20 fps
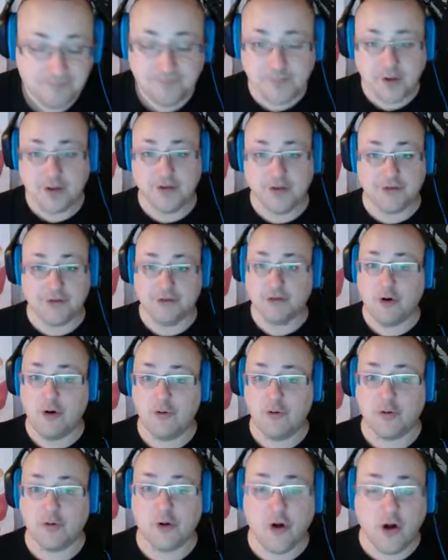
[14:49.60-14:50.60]
just
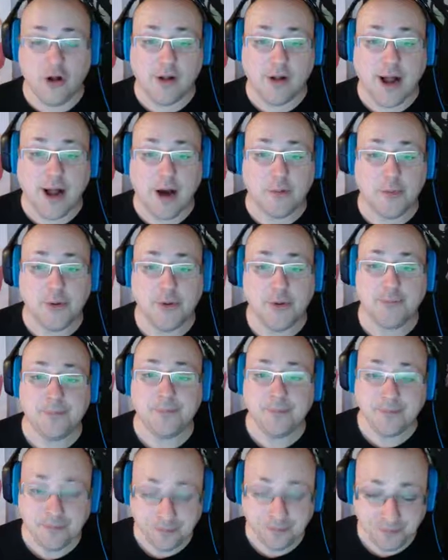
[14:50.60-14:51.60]
overall output.
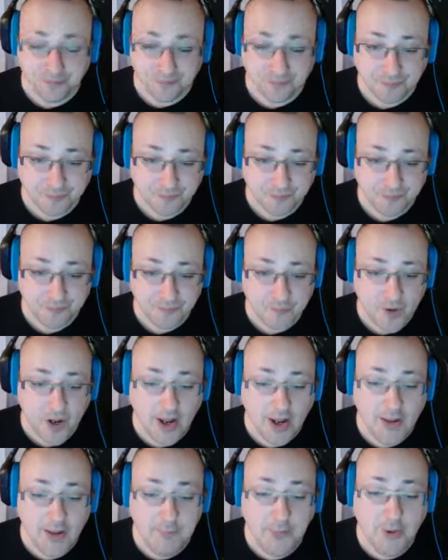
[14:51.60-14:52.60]

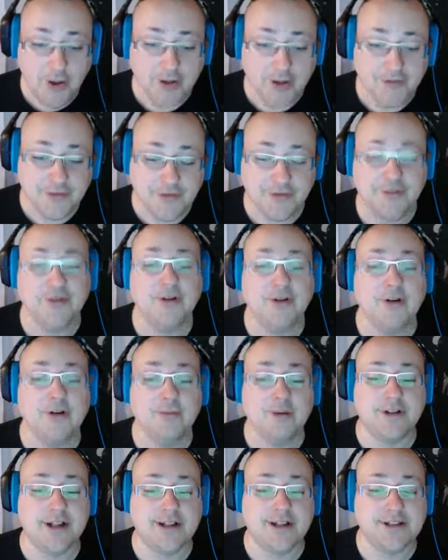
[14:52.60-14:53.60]
But
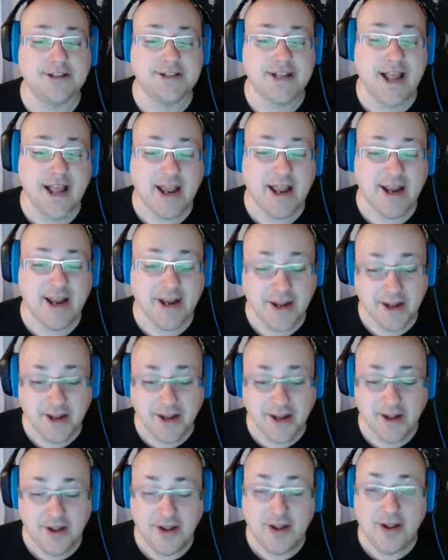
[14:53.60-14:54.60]
with that said,
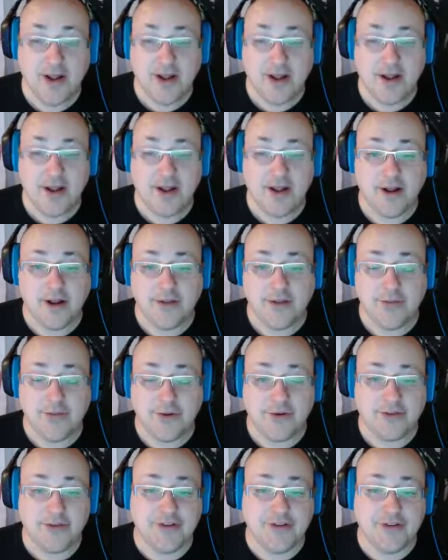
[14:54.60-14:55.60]

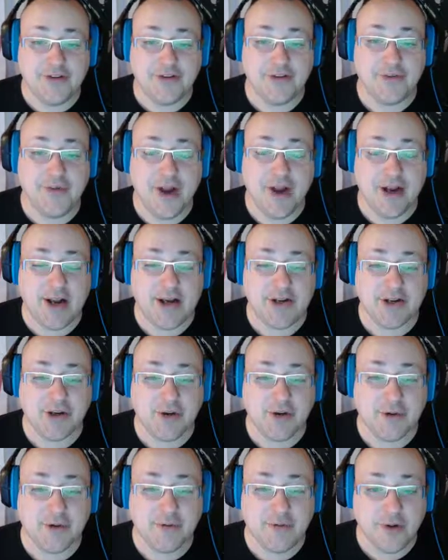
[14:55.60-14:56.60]
there's the disadvantage
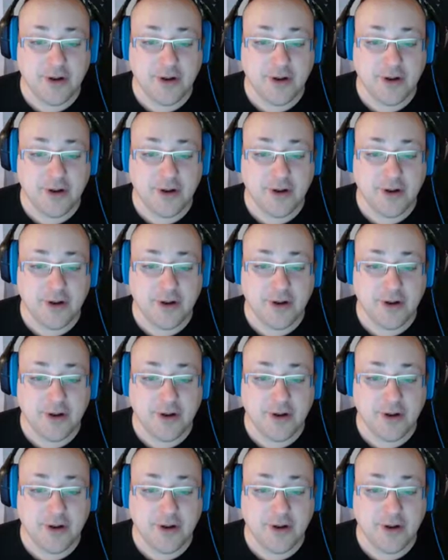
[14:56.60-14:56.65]
of